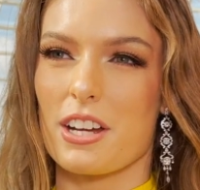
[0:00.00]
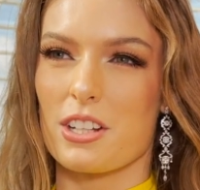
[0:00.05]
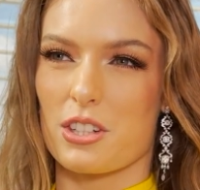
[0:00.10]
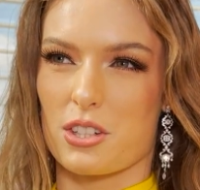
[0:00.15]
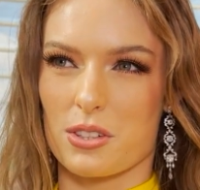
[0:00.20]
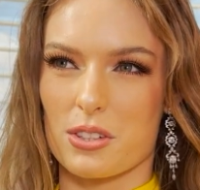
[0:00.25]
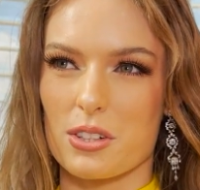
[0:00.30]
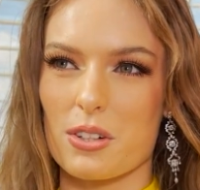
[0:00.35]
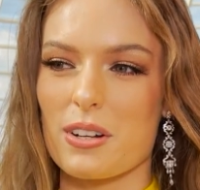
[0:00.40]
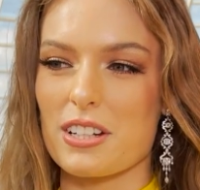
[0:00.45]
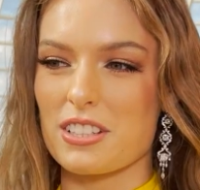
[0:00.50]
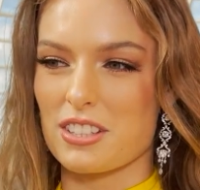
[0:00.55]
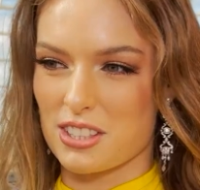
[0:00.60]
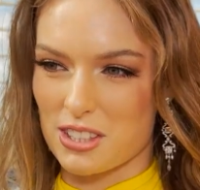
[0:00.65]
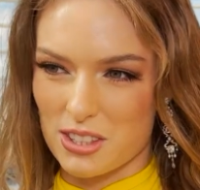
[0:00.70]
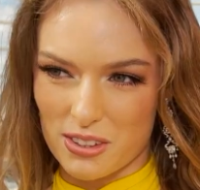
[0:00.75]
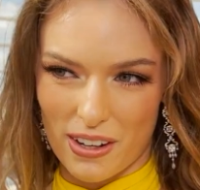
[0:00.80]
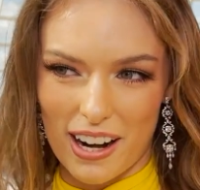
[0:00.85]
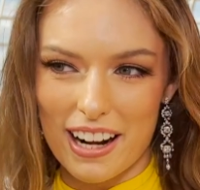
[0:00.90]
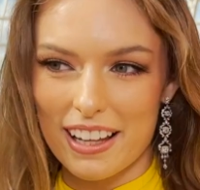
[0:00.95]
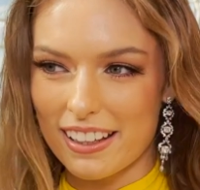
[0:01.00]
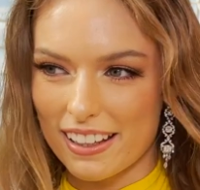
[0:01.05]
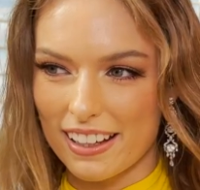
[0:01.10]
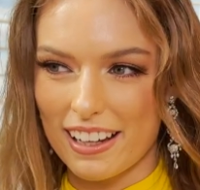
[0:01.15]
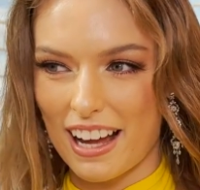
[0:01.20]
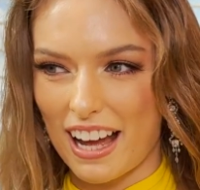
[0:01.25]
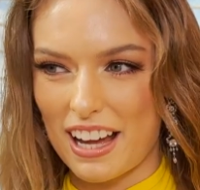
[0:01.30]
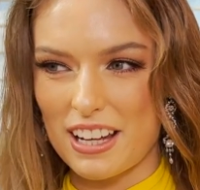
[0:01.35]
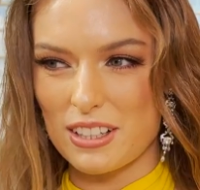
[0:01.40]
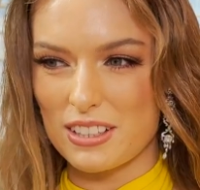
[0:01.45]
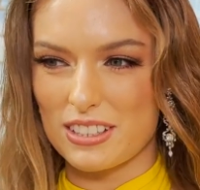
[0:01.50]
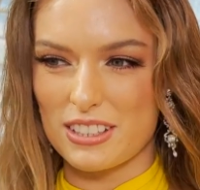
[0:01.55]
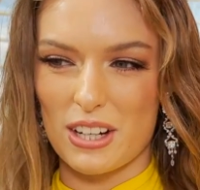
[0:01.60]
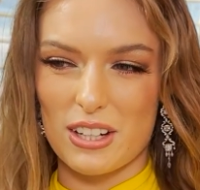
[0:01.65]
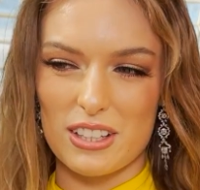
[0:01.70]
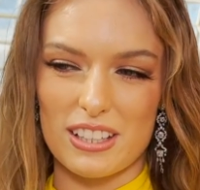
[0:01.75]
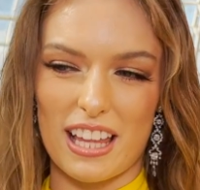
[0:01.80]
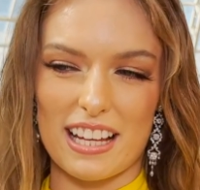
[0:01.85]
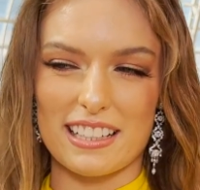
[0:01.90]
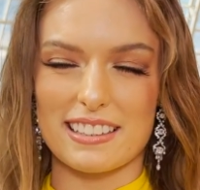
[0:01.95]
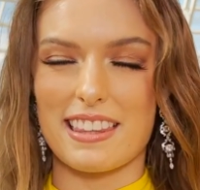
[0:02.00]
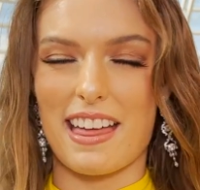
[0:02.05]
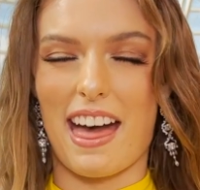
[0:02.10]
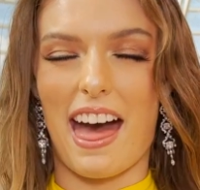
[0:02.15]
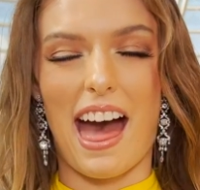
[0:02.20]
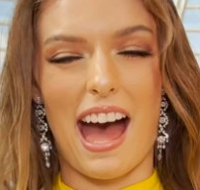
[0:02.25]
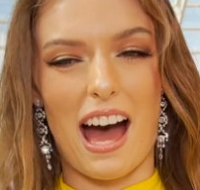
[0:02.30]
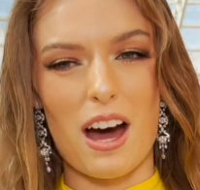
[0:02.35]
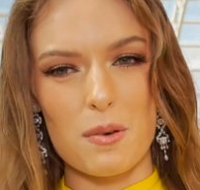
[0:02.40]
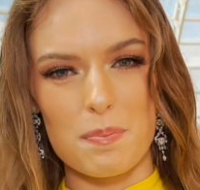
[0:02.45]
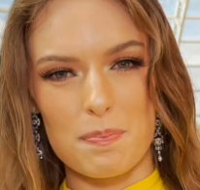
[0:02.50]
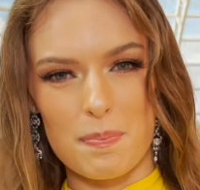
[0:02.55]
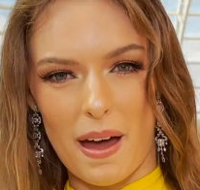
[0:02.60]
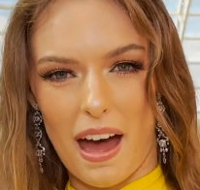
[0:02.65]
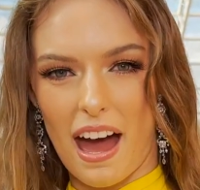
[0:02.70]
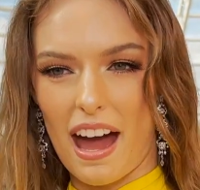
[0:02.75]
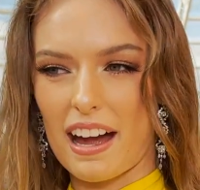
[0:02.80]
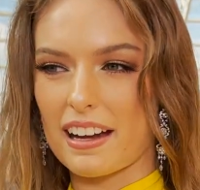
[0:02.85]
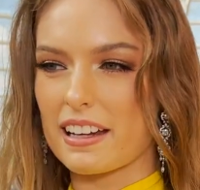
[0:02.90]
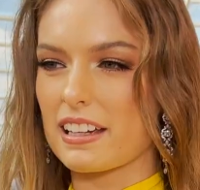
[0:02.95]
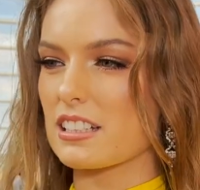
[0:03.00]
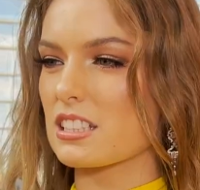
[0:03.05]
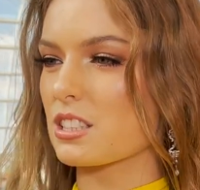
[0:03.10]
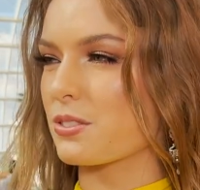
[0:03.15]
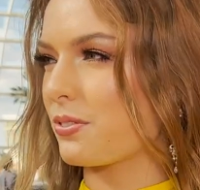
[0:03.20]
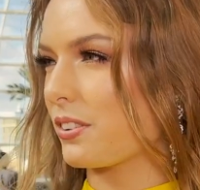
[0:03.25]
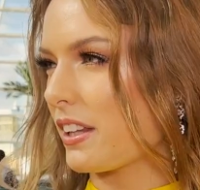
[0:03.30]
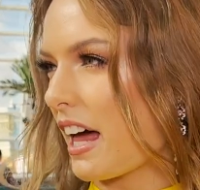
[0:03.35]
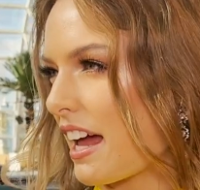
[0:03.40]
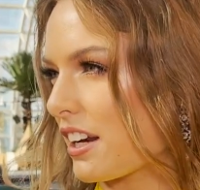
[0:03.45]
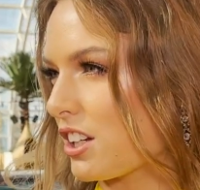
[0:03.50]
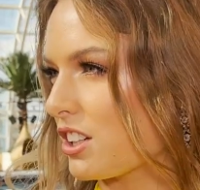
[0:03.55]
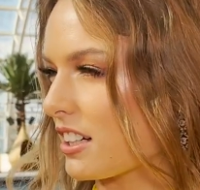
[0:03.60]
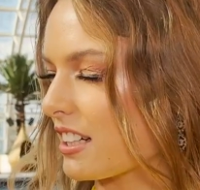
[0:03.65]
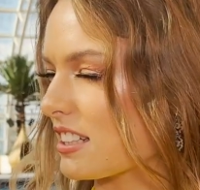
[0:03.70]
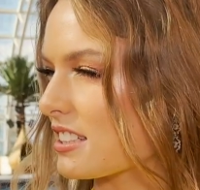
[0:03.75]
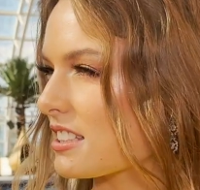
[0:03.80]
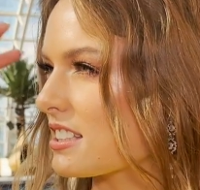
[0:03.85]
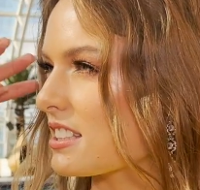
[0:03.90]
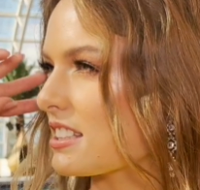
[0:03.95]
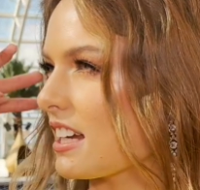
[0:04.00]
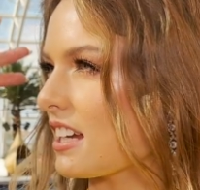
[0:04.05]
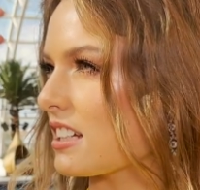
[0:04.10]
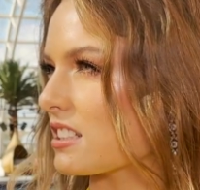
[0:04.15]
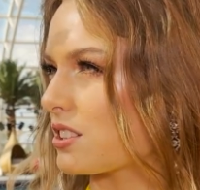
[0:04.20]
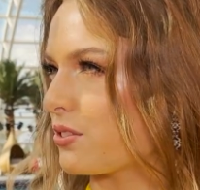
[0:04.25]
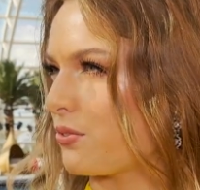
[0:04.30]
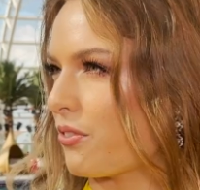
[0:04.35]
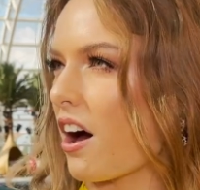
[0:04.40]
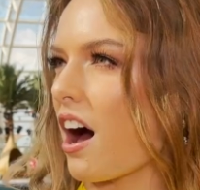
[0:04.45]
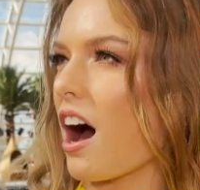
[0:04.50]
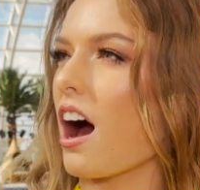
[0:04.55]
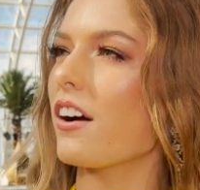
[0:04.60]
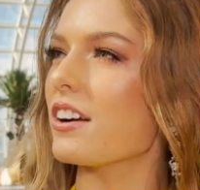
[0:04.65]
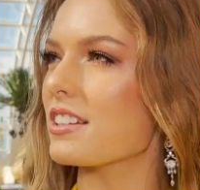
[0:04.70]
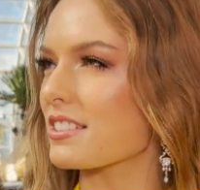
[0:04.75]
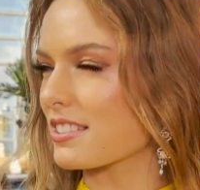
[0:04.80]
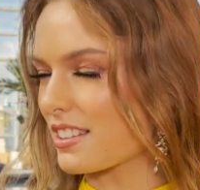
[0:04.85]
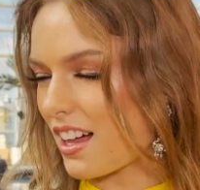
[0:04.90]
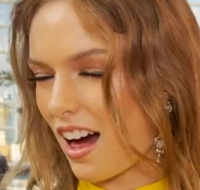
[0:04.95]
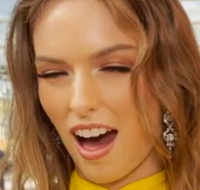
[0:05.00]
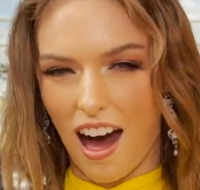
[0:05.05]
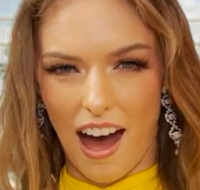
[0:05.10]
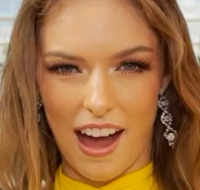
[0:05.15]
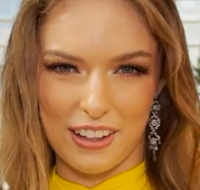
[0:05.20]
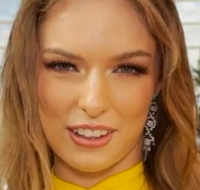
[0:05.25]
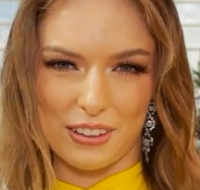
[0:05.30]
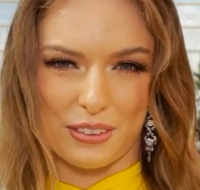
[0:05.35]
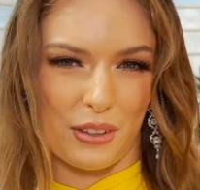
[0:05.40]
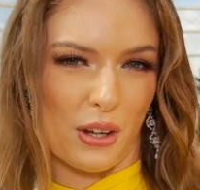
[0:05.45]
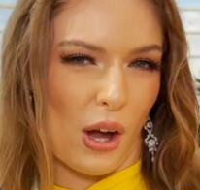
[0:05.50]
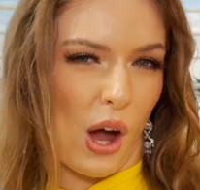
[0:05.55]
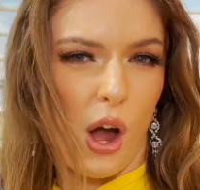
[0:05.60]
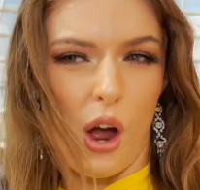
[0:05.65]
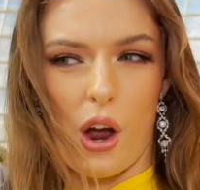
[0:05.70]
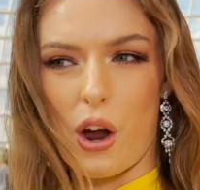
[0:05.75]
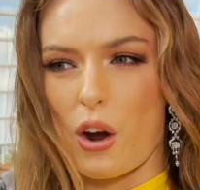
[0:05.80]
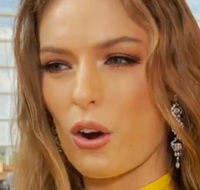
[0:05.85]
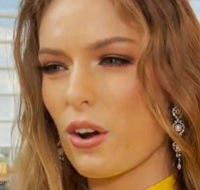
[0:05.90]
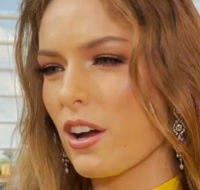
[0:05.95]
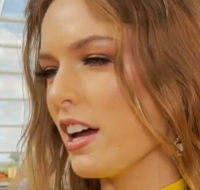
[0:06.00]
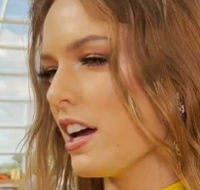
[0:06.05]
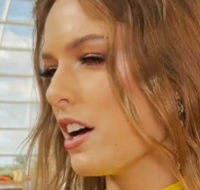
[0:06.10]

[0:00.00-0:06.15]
true Australia, you know, like the outback, it's flat, you can see as far as the eye can go.